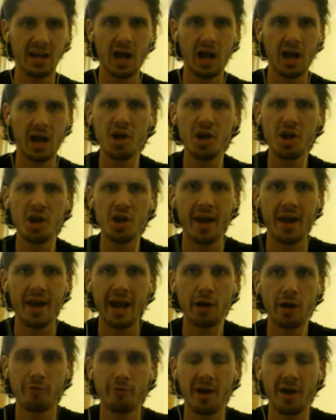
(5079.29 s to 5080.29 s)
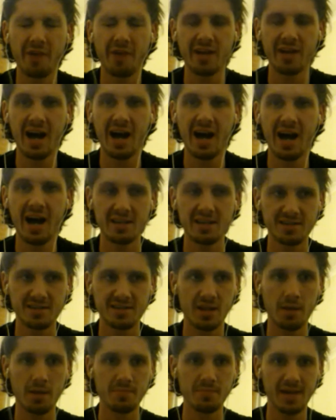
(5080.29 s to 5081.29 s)
I know when Halo 5 Guardians
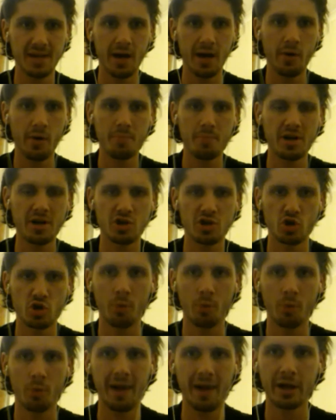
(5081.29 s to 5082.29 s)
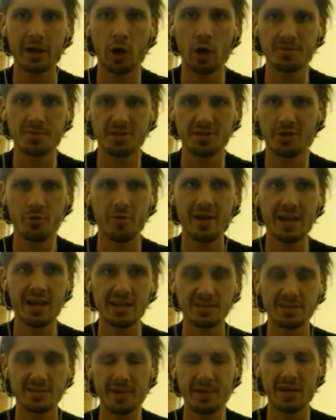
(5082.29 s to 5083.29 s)
comes out, I'm pretty sure Black Ops 3
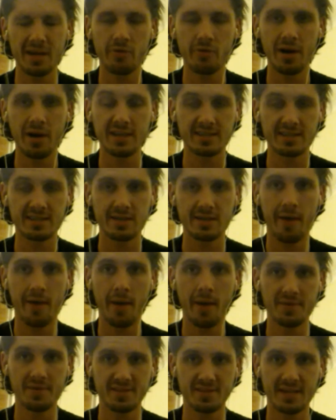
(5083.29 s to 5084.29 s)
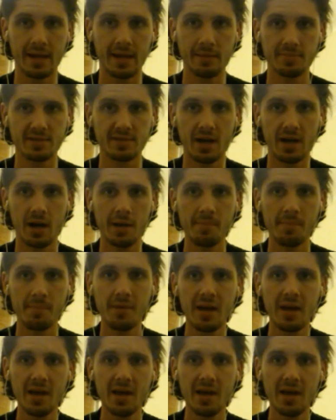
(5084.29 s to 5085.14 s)
is being released around the same time.